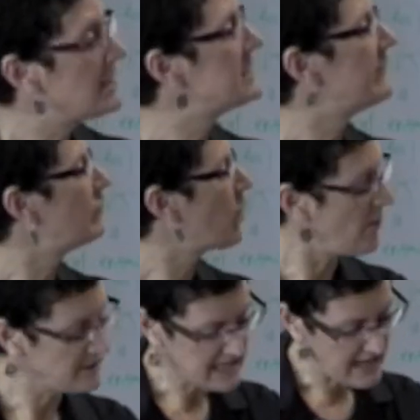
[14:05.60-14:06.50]
Several
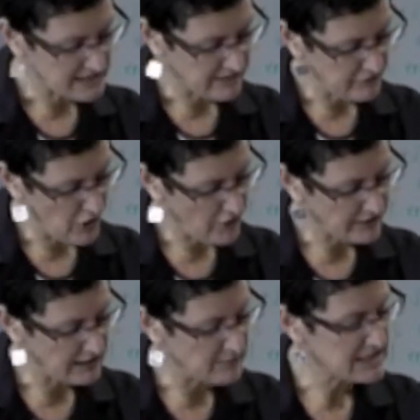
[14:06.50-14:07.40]
commentators have
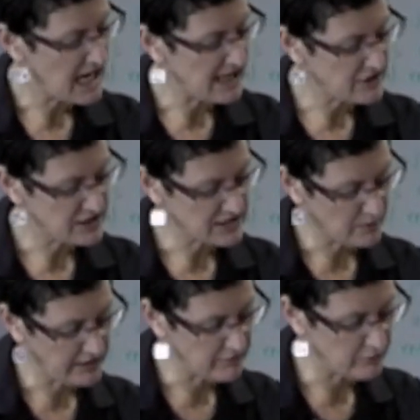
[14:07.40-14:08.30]
noted limitations
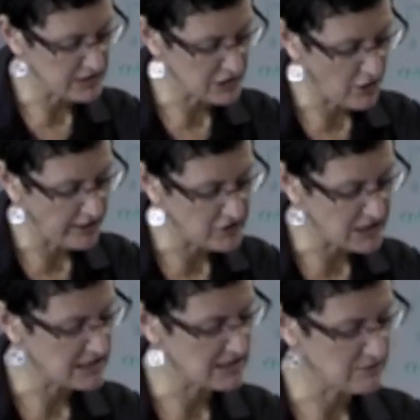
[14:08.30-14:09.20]
within restorative
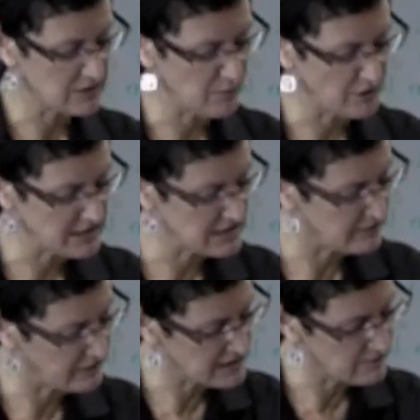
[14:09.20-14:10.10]
justice responses to
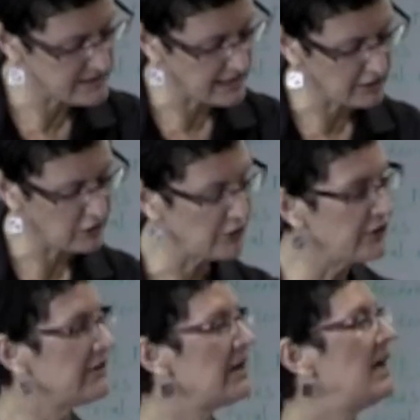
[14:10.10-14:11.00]
victims that
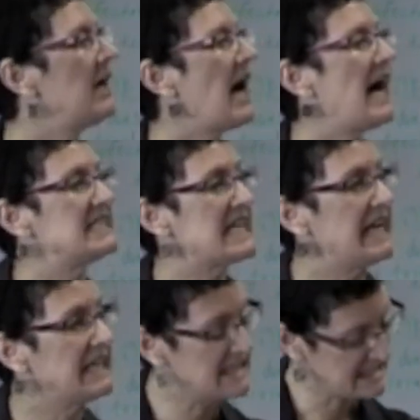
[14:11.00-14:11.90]
include a
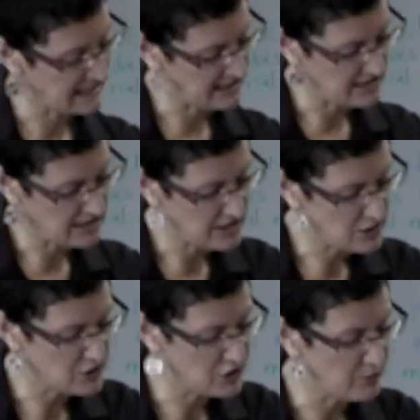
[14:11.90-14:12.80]
tendency
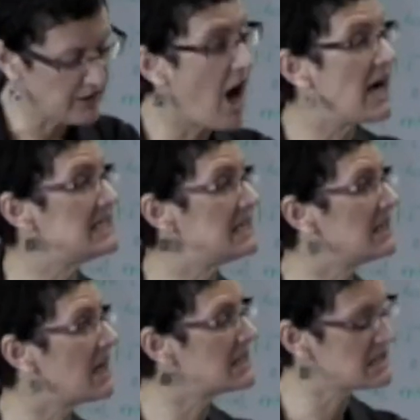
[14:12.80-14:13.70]
to assume an
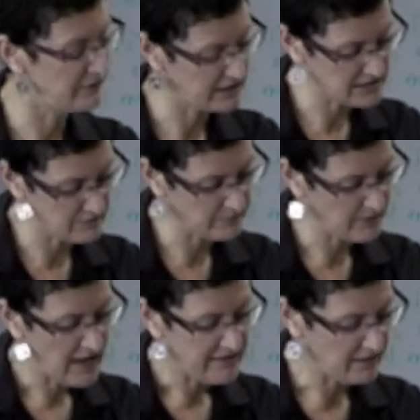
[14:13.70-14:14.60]
idealised victim
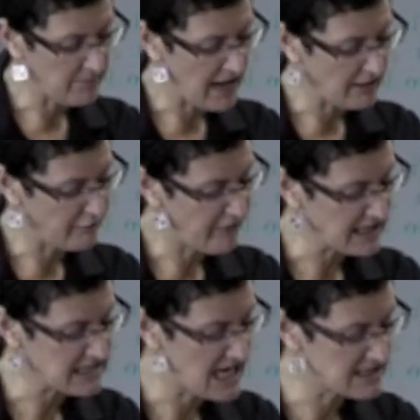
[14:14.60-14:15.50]
that may in
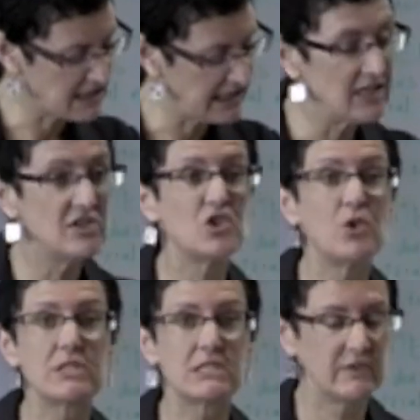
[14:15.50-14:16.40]
fact tacitly
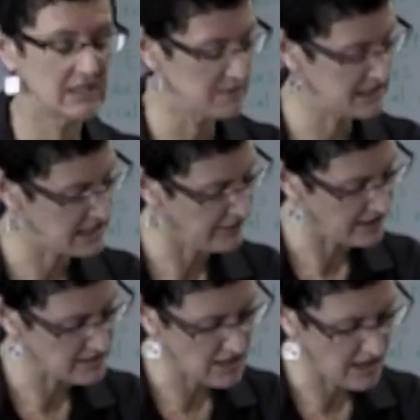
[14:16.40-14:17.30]
endorse victim
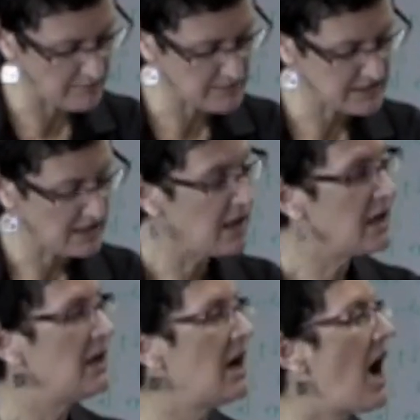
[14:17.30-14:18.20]
stereotypes,
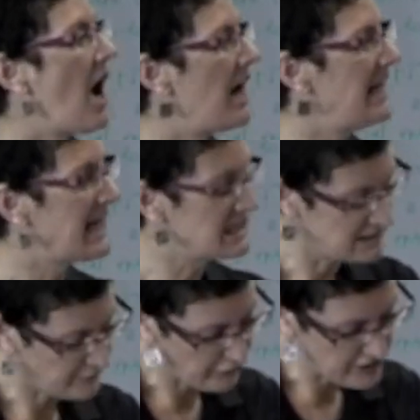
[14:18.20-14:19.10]
a highly
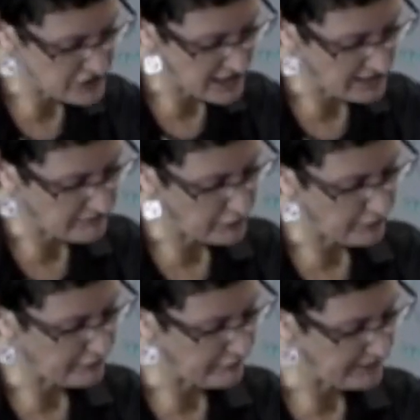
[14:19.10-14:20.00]
undifferentiated view
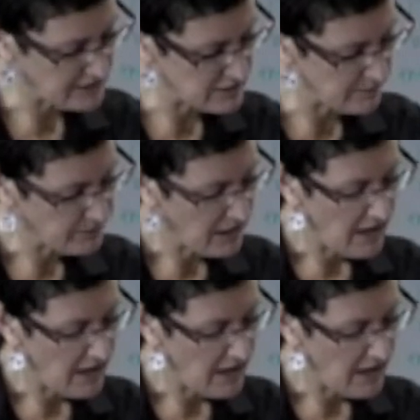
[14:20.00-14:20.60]
of the victim